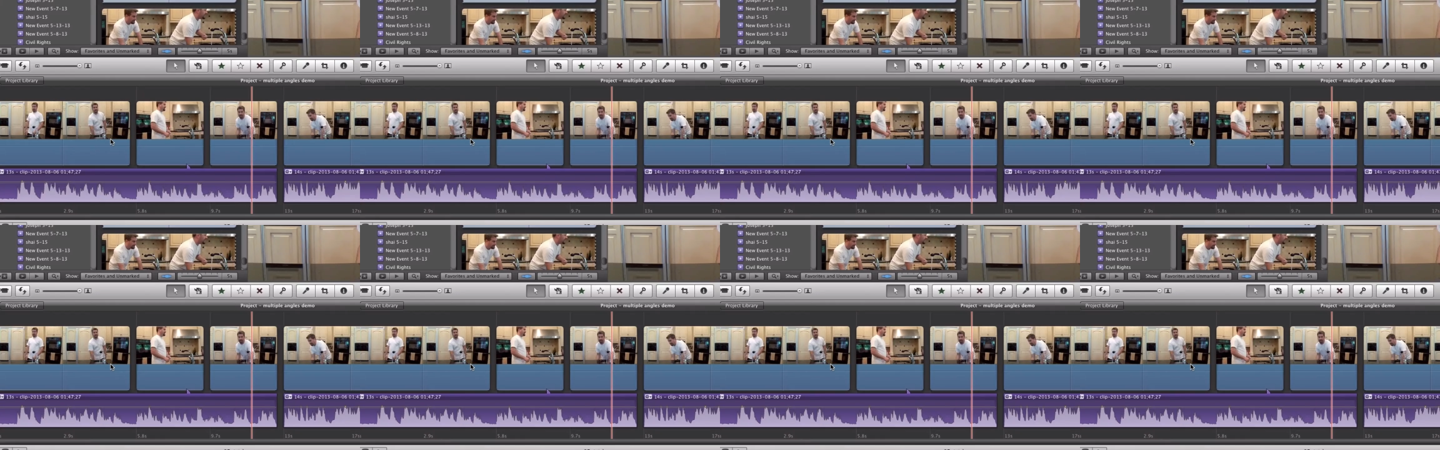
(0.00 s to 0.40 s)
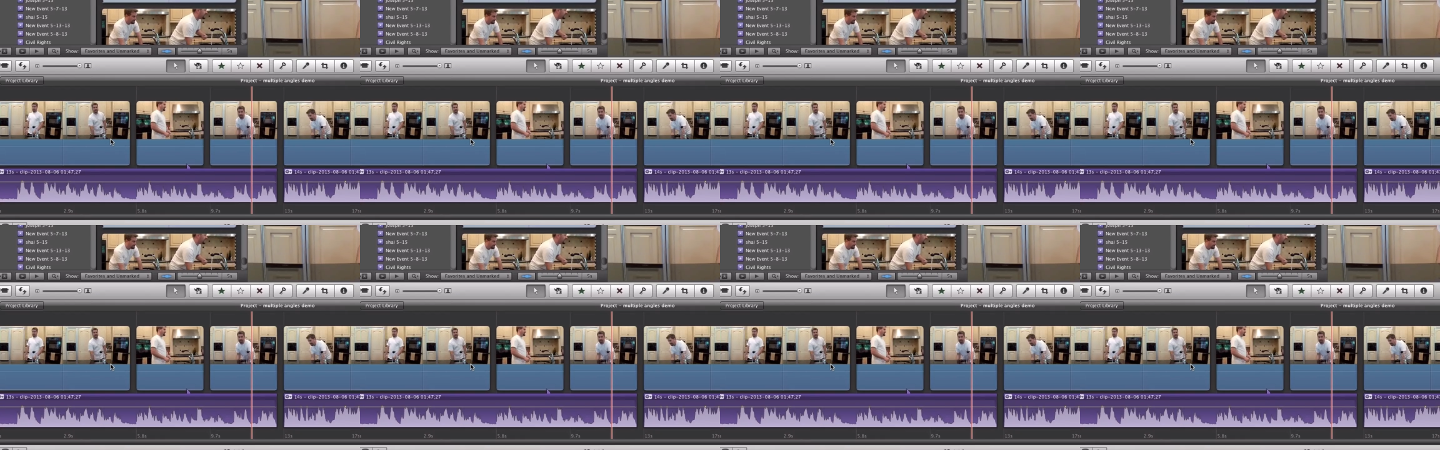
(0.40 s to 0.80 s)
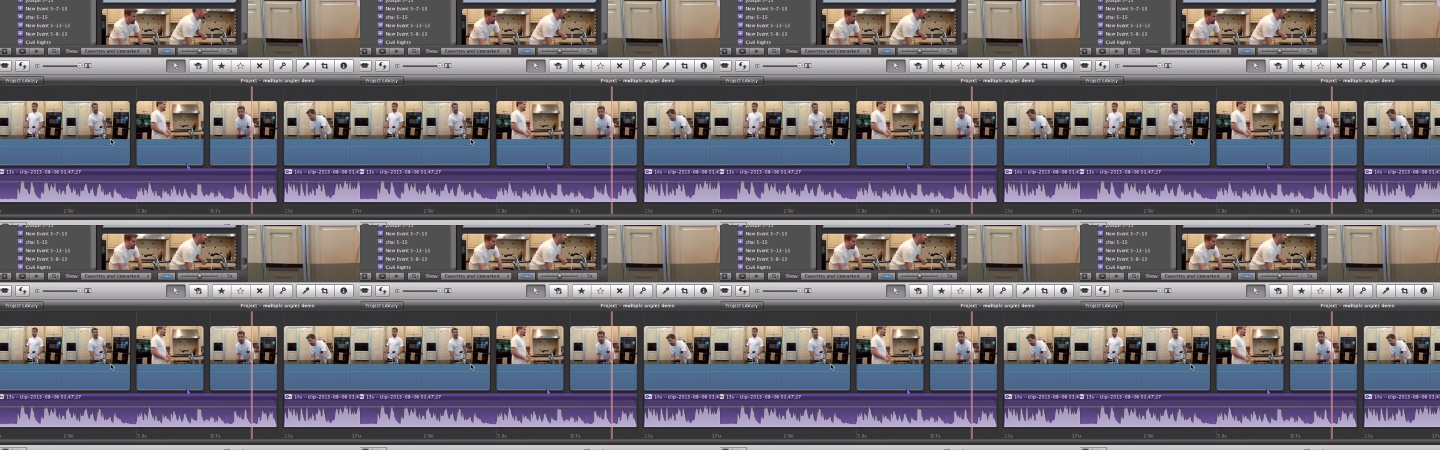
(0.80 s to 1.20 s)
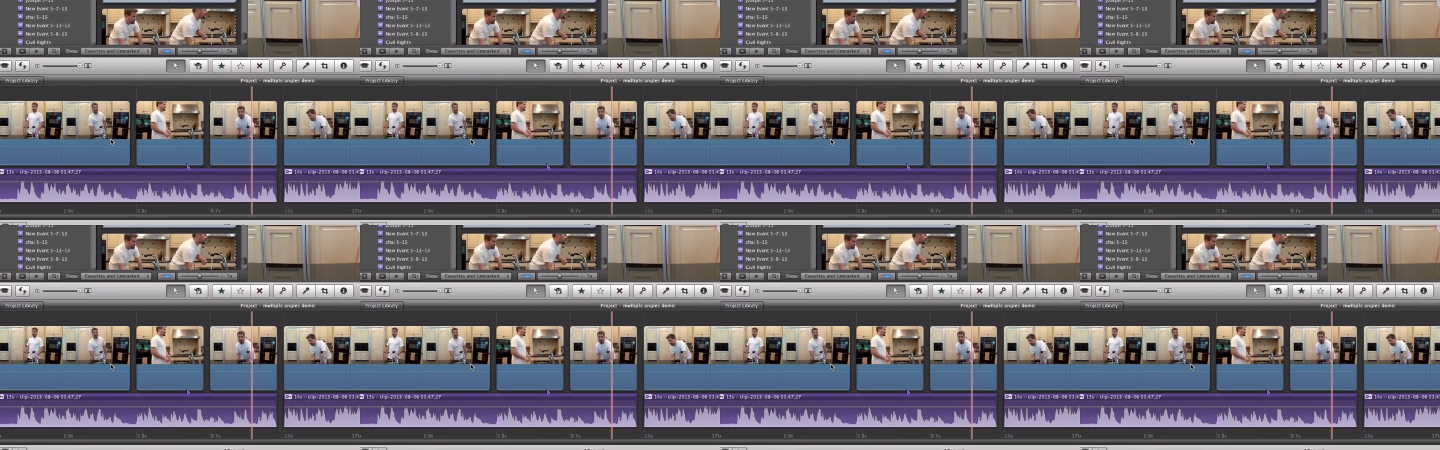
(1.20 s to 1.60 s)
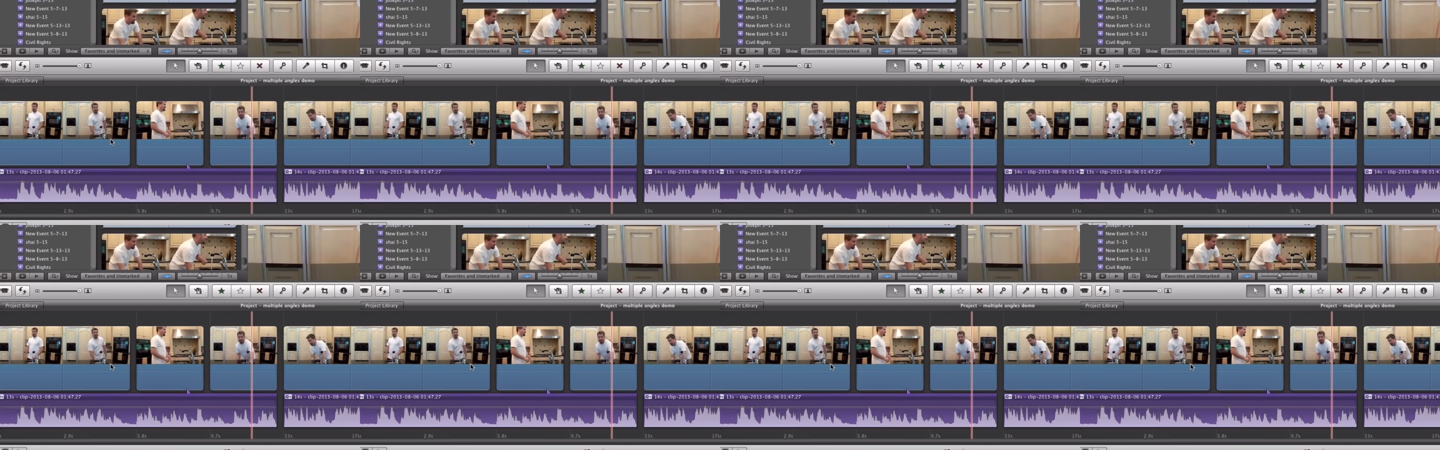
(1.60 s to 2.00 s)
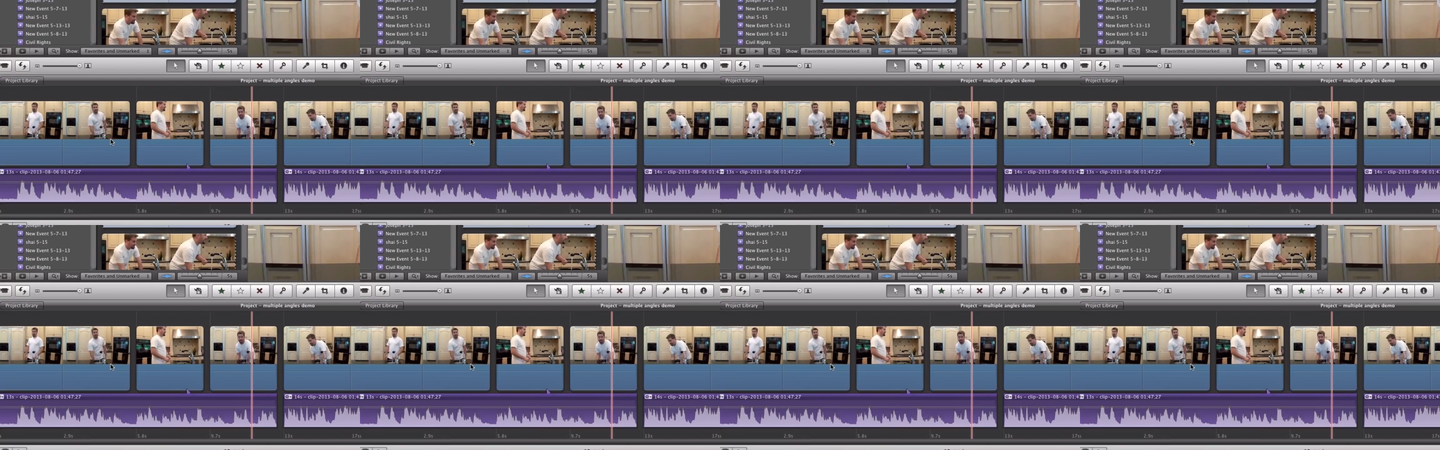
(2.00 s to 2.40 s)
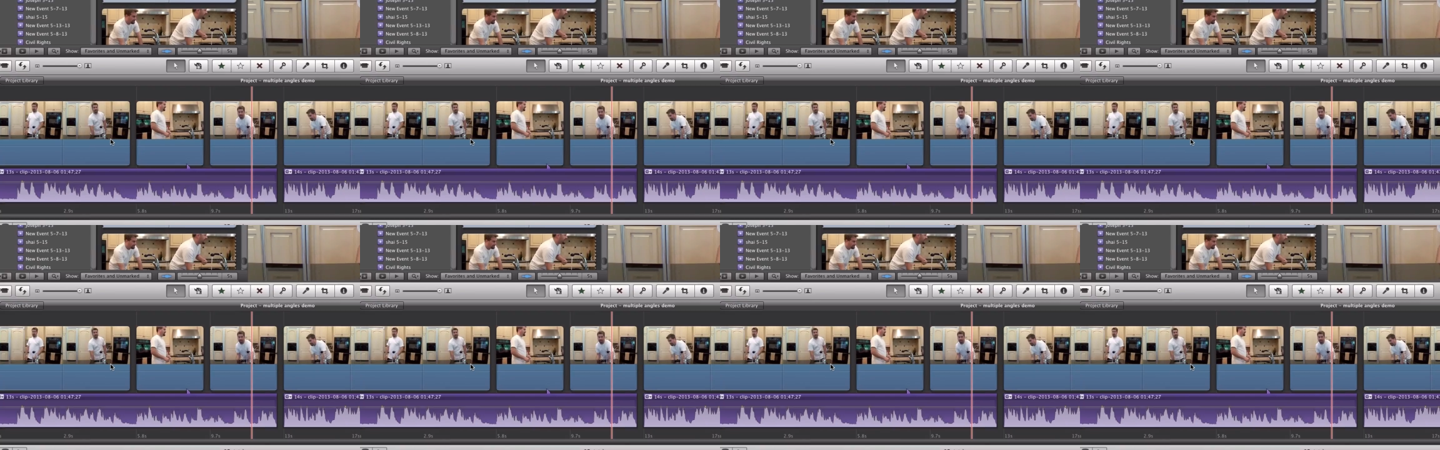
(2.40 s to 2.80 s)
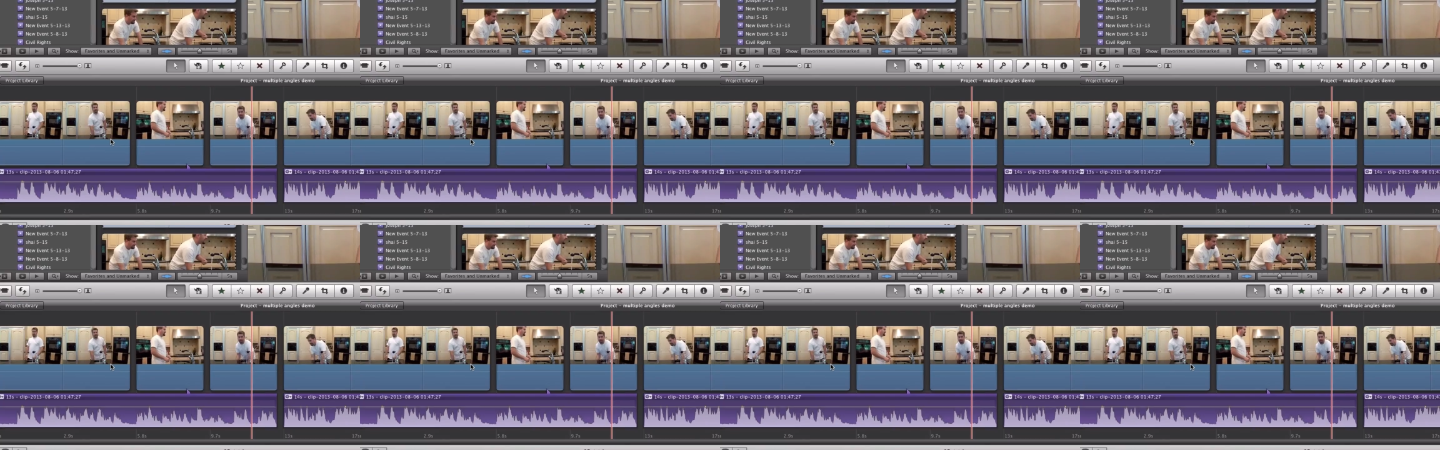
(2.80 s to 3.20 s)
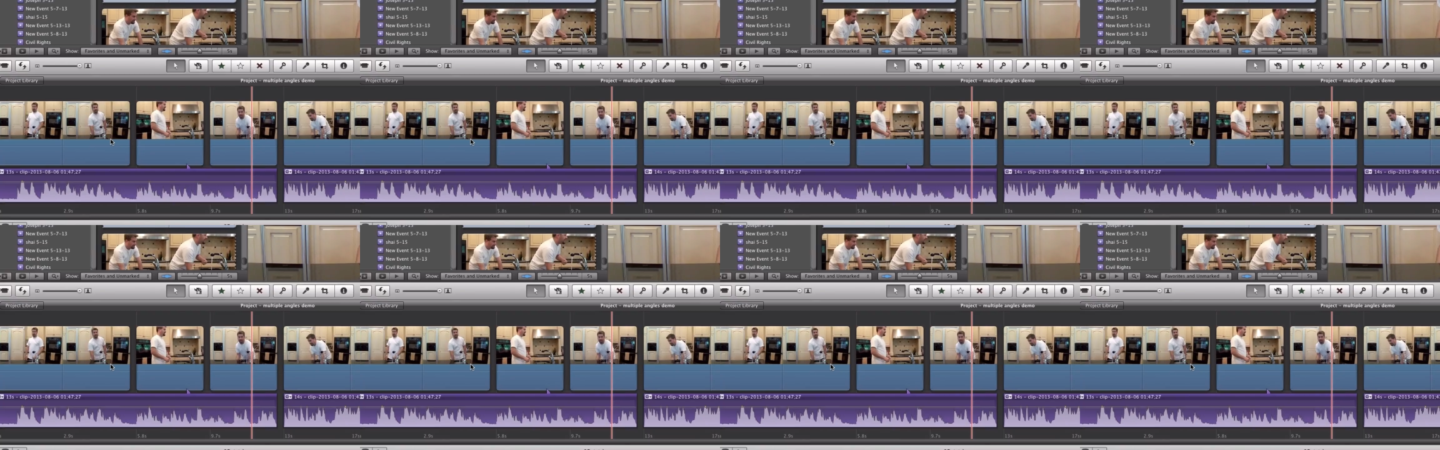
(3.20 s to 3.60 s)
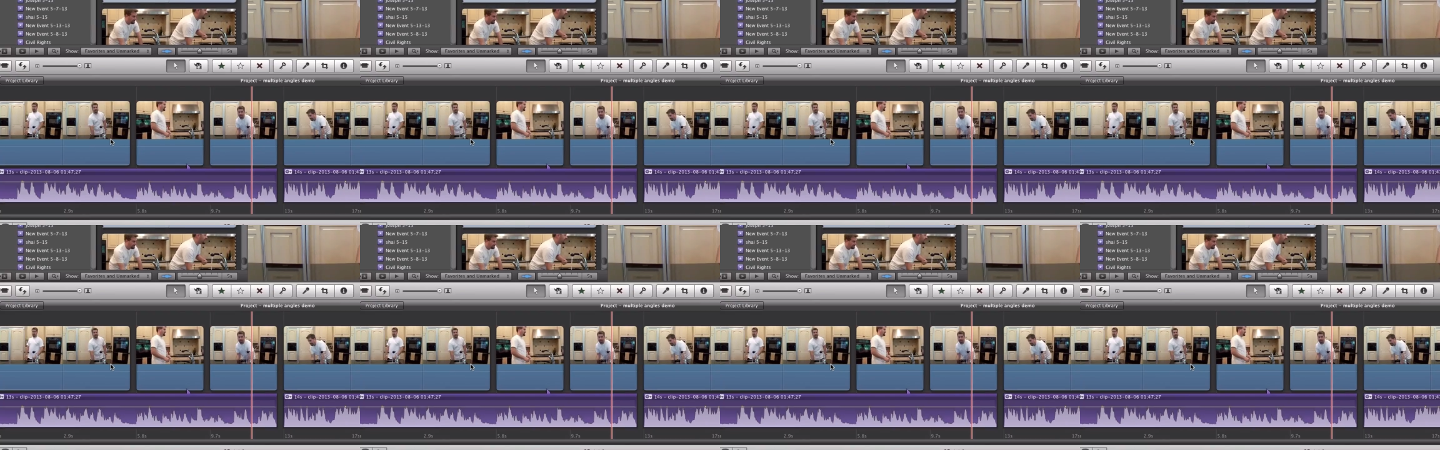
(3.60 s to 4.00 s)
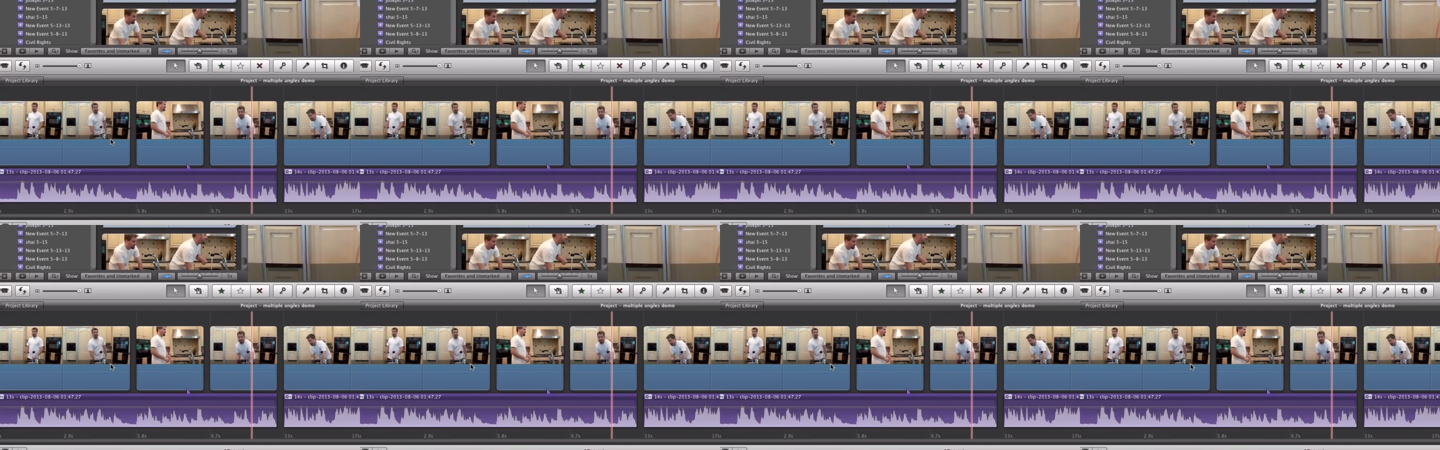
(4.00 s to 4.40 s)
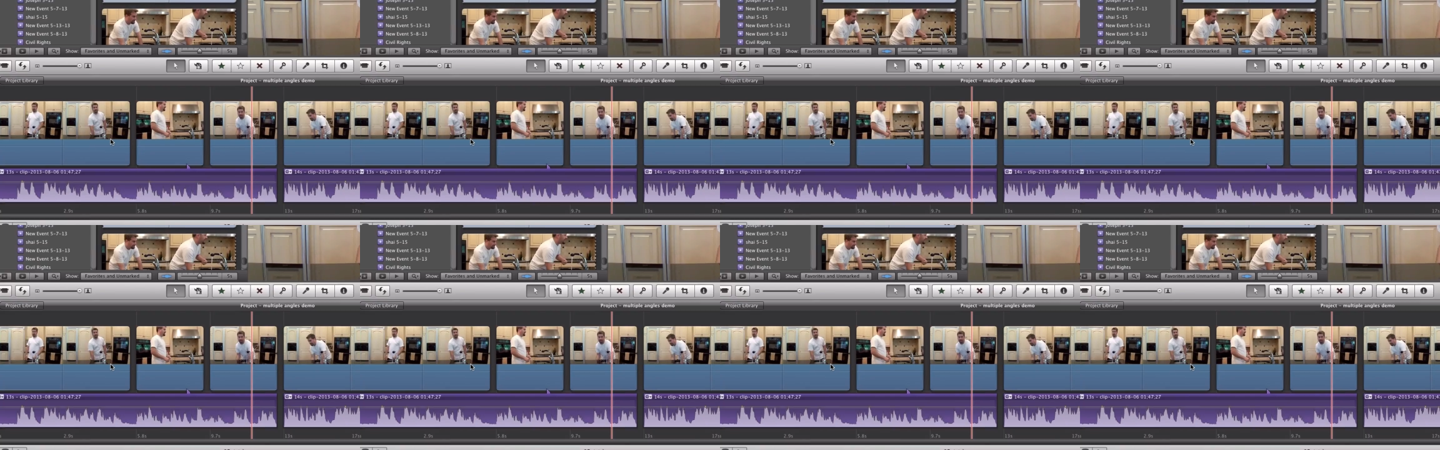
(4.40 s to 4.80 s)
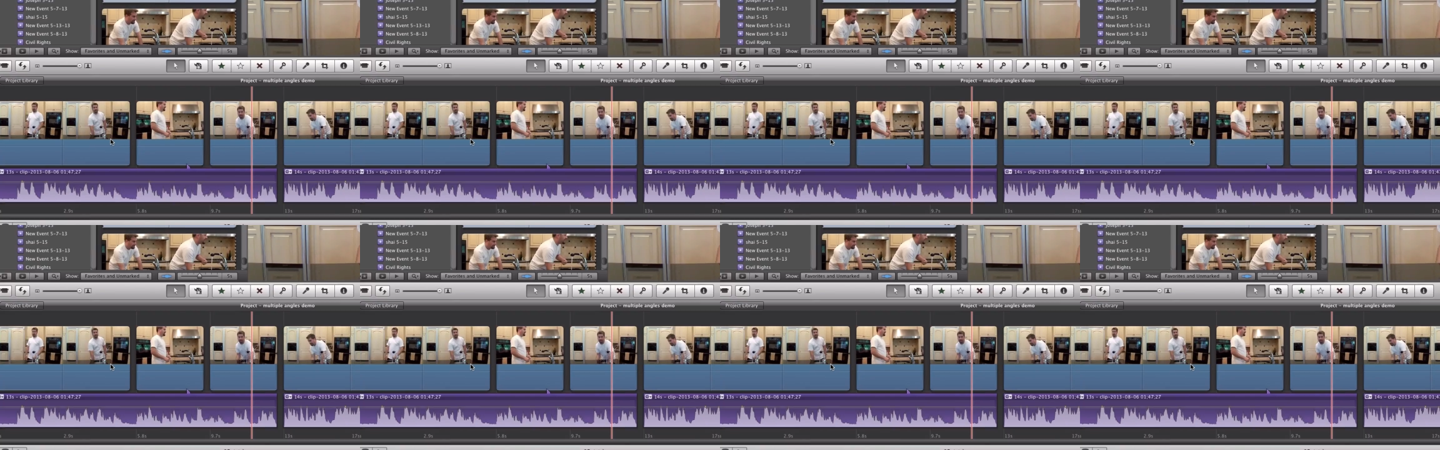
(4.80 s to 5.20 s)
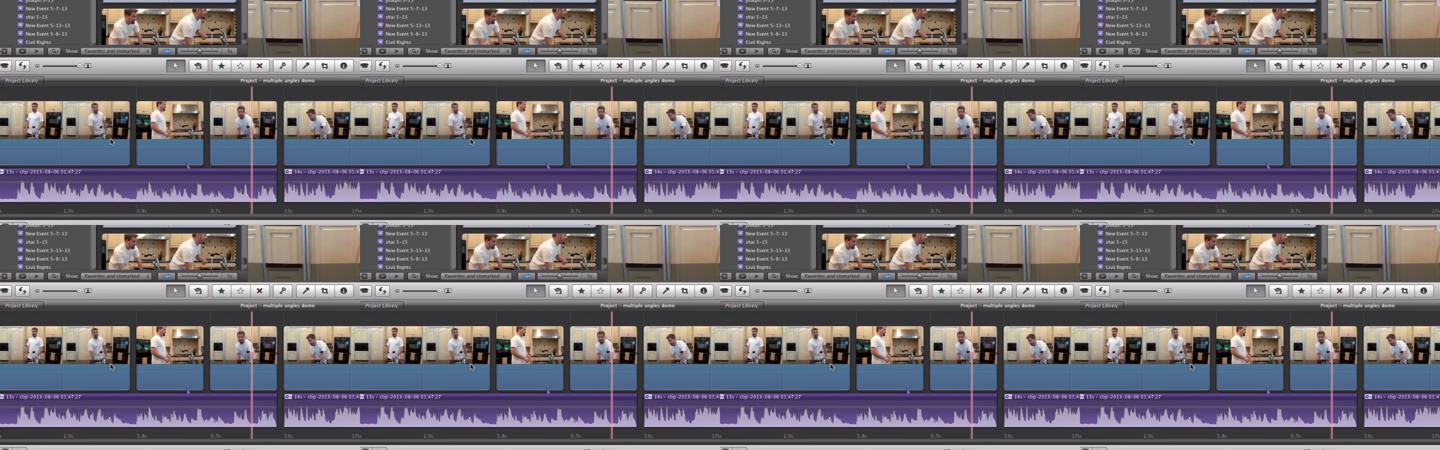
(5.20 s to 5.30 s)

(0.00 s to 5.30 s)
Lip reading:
Nobody's mouth can be seen.